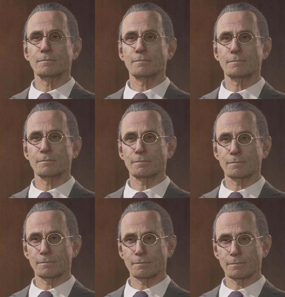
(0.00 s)

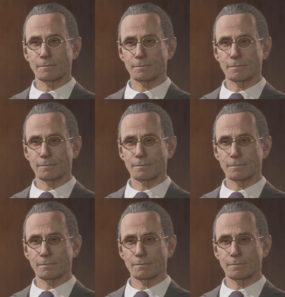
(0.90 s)

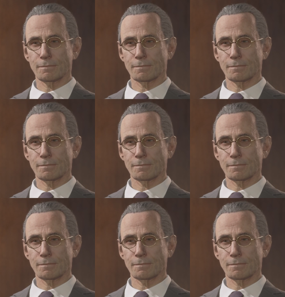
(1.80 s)
(silence)